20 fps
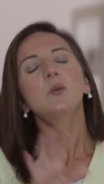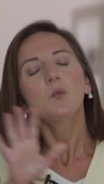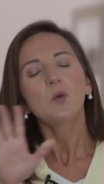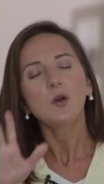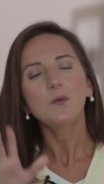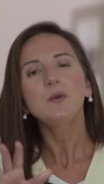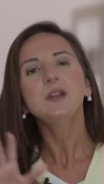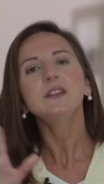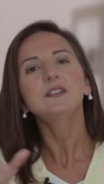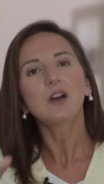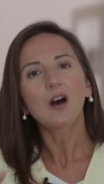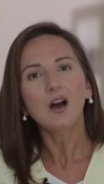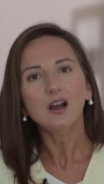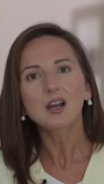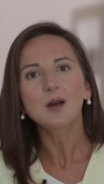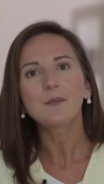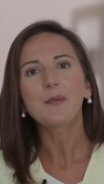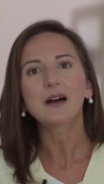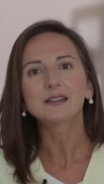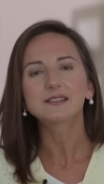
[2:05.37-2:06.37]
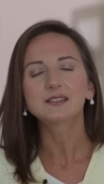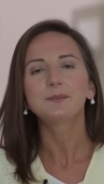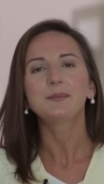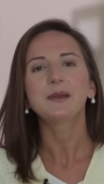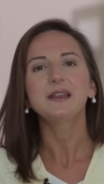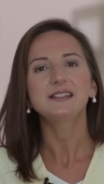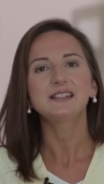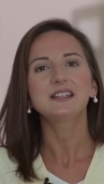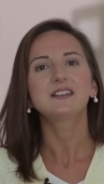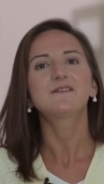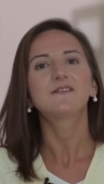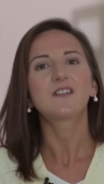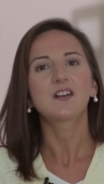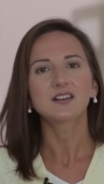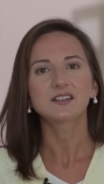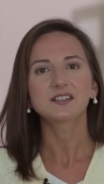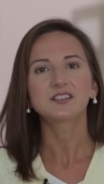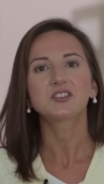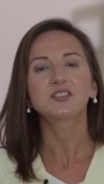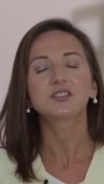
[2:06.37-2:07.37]
When we talk about the basic
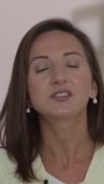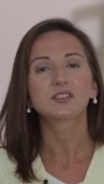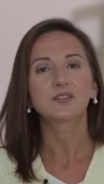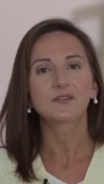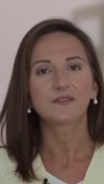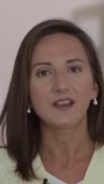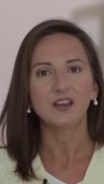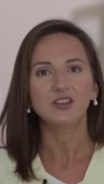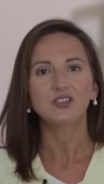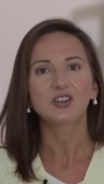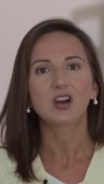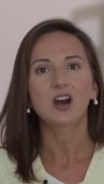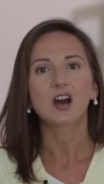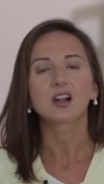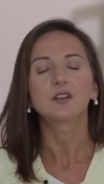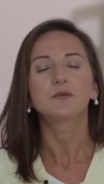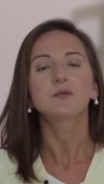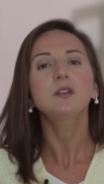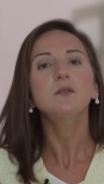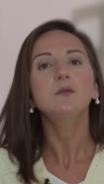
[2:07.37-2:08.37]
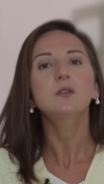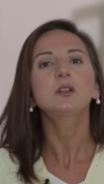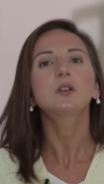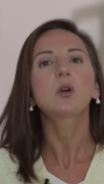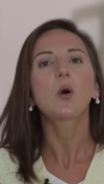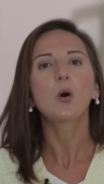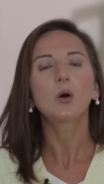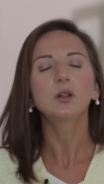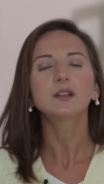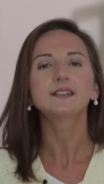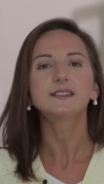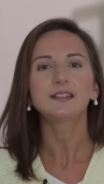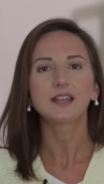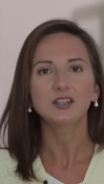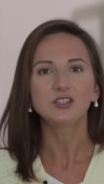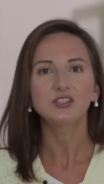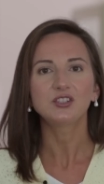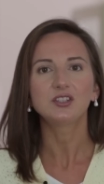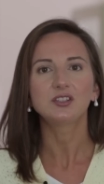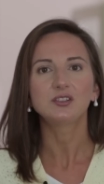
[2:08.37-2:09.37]
functions of HR, we will call
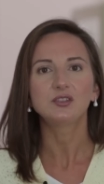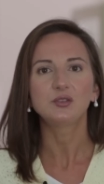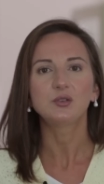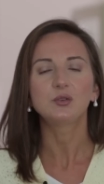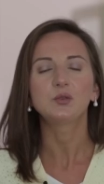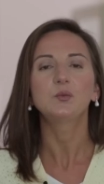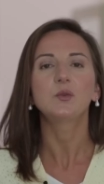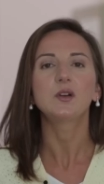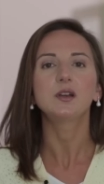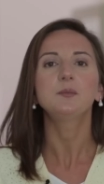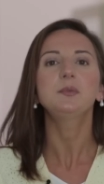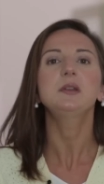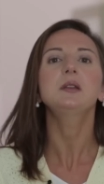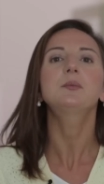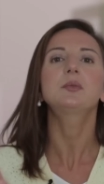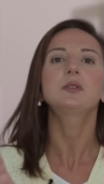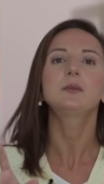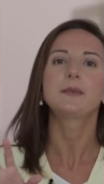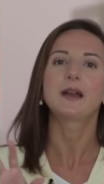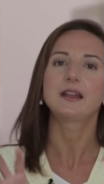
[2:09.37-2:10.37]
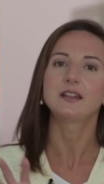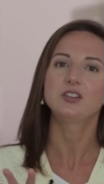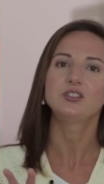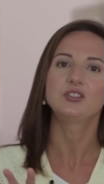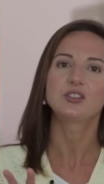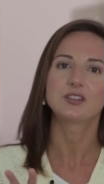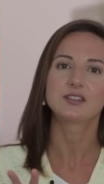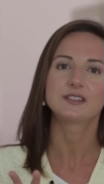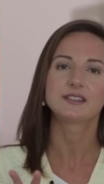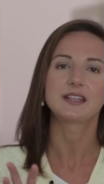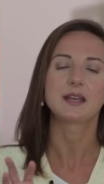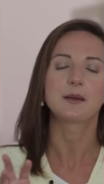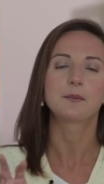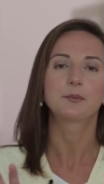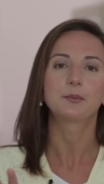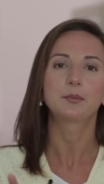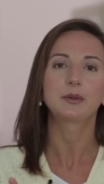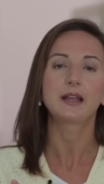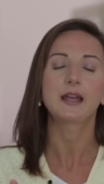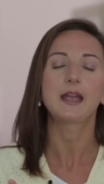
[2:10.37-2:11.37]
attention to where people managers
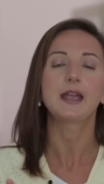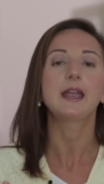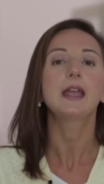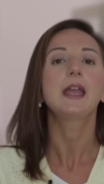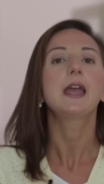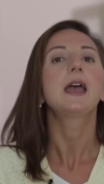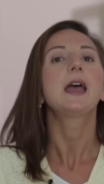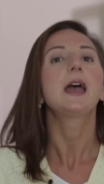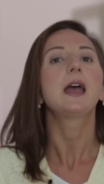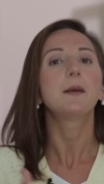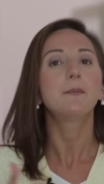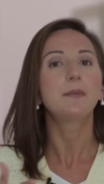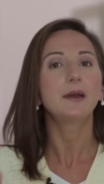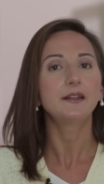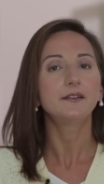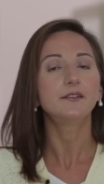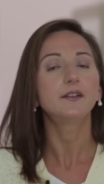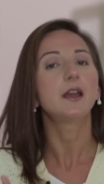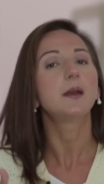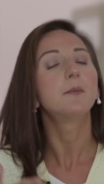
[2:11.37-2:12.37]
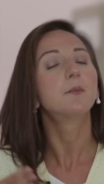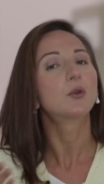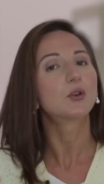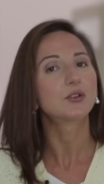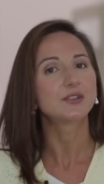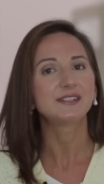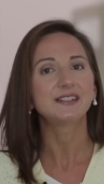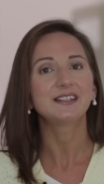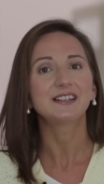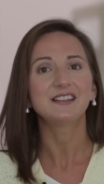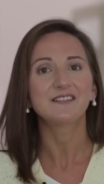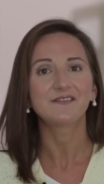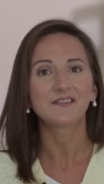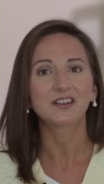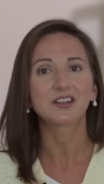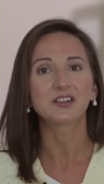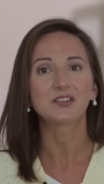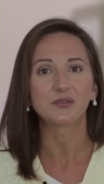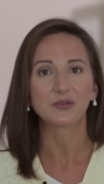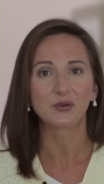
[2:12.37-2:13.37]
can play a better and more
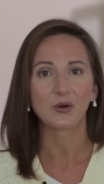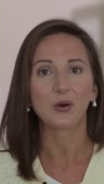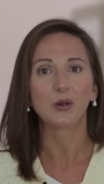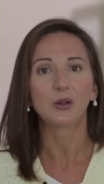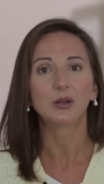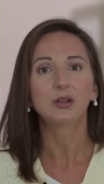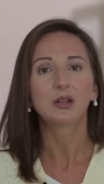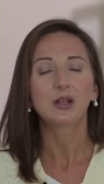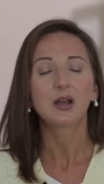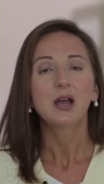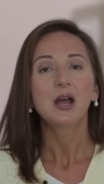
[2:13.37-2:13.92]
significant role.